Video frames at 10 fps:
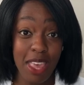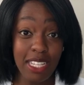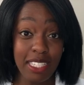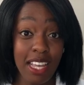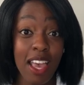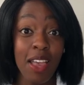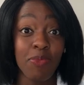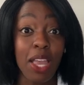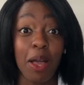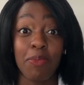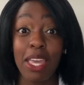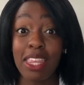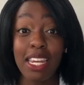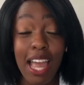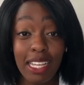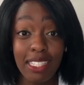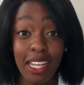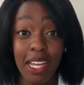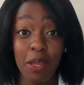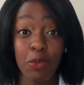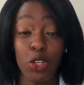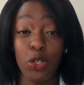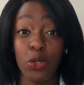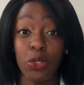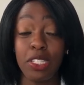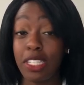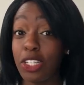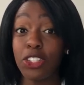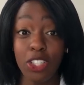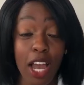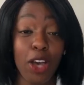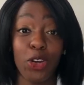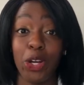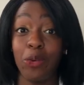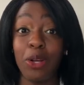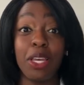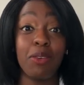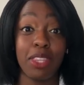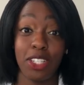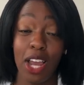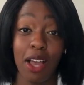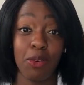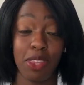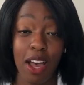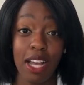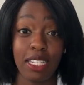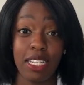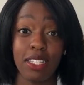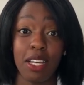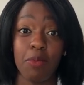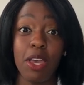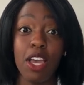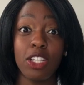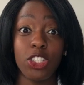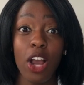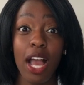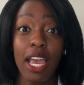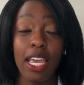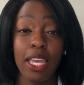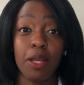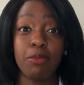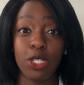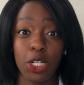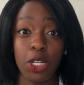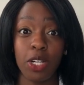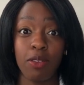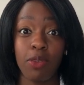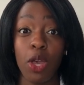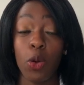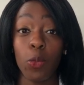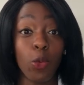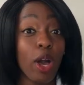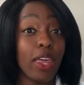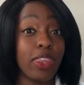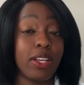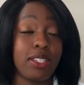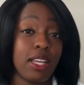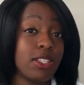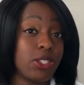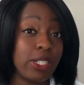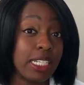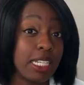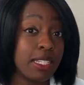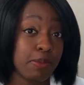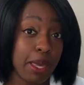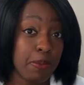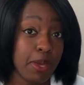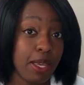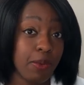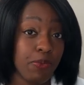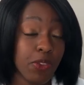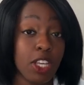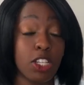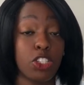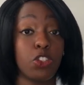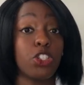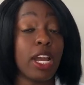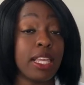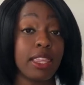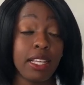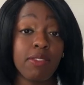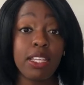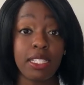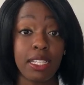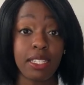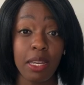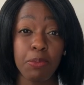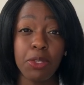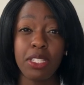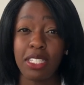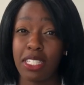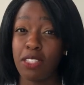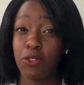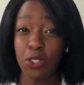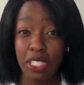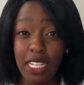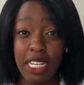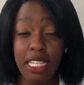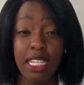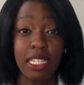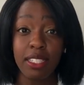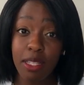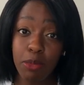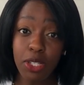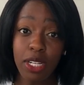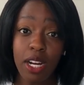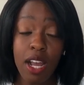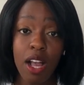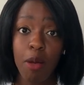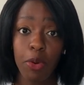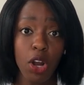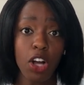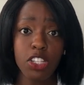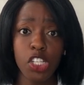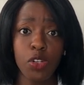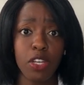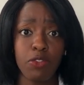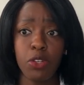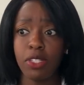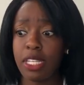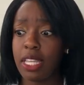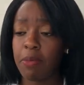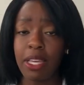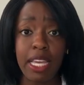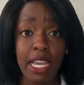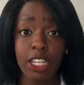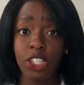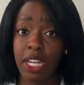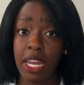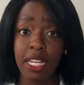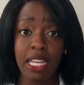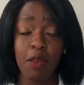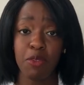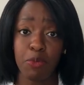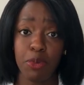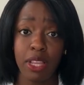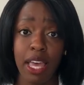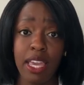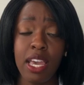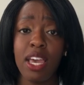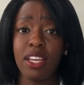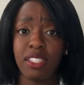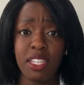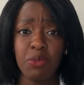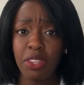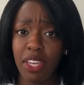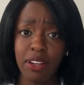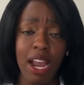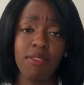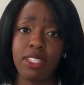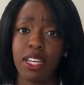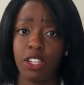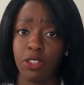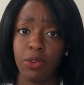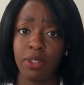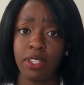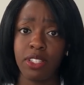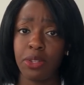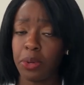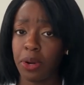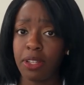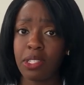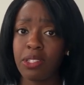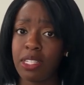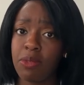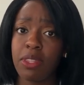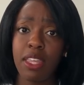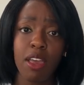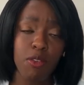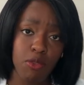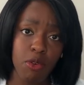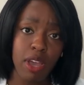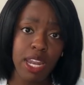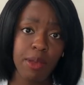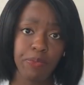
this. And the next time you see your child or you're working with a child with autism, try and observe what their sensory needs may be. So try and think of these examples and see if you see anything similar, but also if you see them engage in any type of play, see what they gravitate towards or also see what they avoid.